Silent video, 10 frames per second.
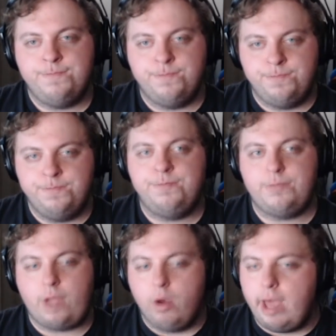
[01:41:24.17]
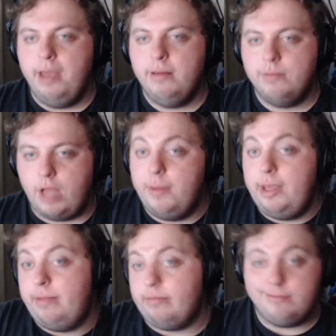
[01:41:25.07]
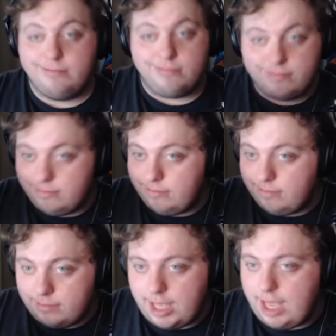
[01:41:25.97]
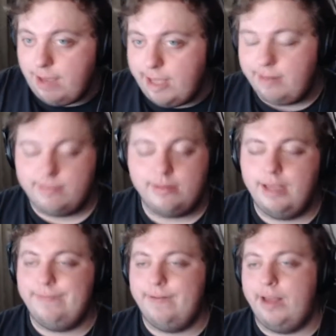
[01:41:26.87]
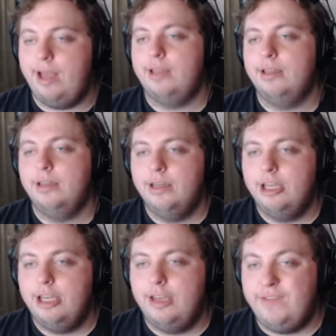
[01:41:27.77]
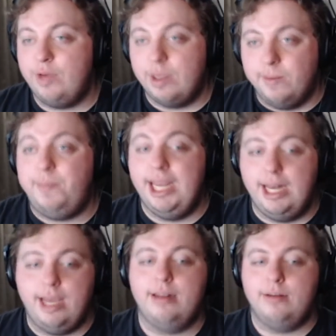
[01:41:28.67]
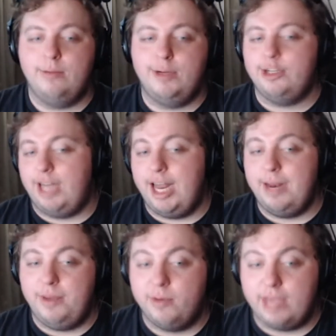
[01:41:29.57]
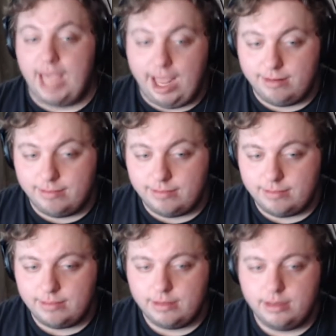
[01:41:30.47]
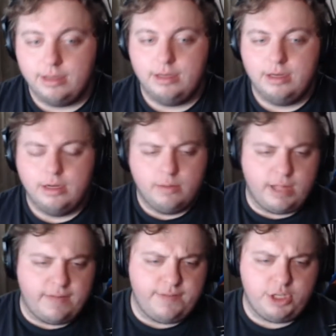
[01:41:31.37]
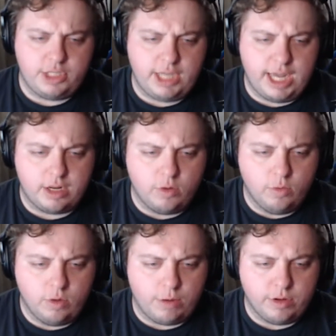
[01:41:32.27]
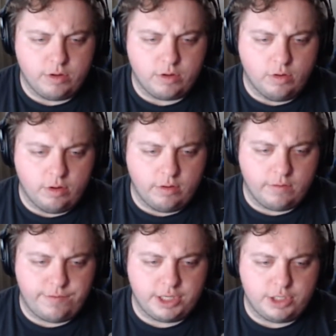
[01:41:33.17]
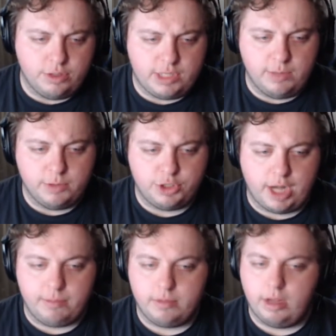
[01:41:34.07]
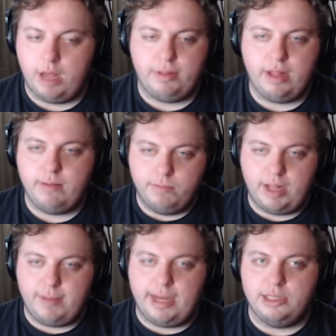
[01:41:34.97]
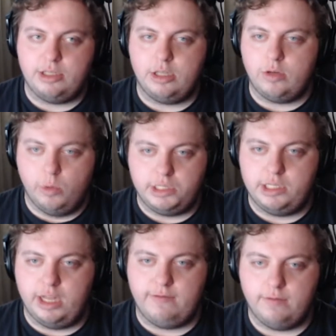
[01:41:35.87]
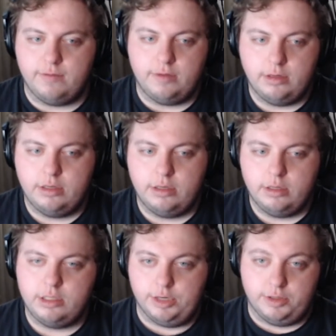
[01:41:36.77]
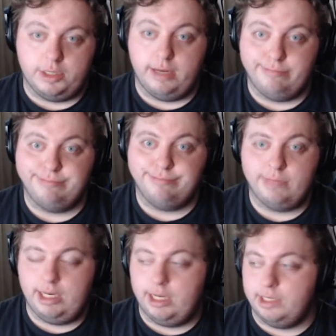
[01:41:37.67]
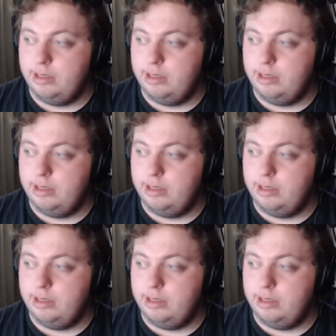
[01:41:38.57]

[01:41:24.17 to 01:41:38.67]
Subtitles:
Mm-hmm. Okay. I mean, hey man, if you can beat it, which a lot of people can. Blub VGC had a real cool Fig 2 team with Chomp. Blub has the coolest stuff. Seriously, he does.